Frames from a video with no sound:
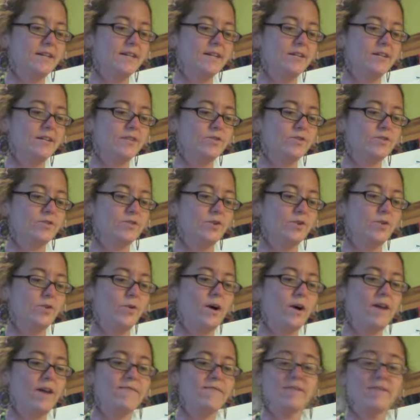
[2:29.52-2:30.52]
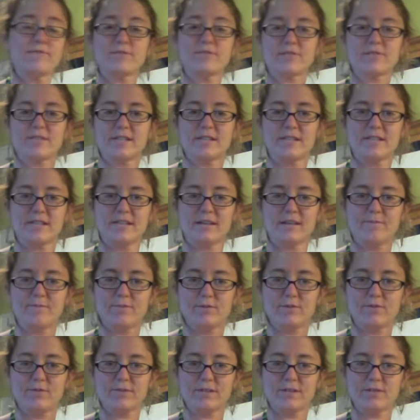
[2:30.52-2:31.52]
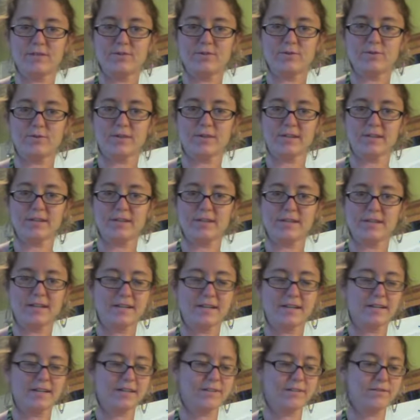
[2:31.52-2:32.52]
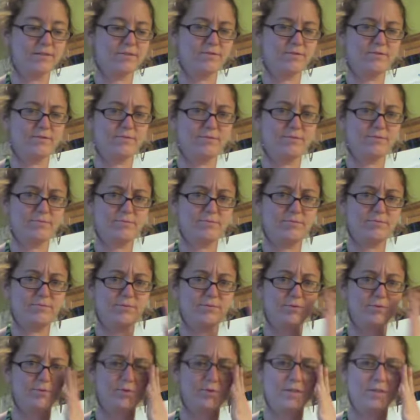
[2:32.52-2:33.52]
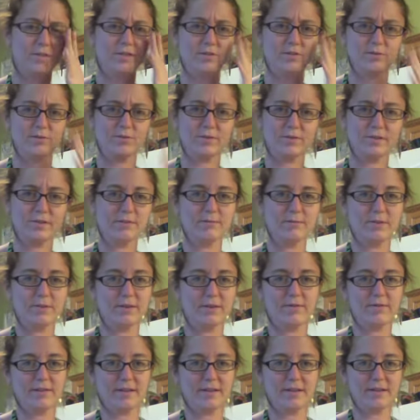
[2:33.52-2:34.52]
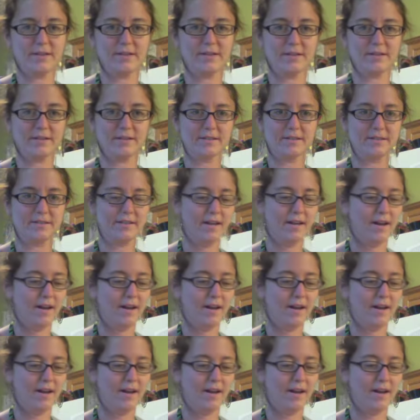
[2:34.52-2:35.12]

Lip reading: So I've never seen that movie, Julia and I, or Julie and Julia, whatever the hell it is.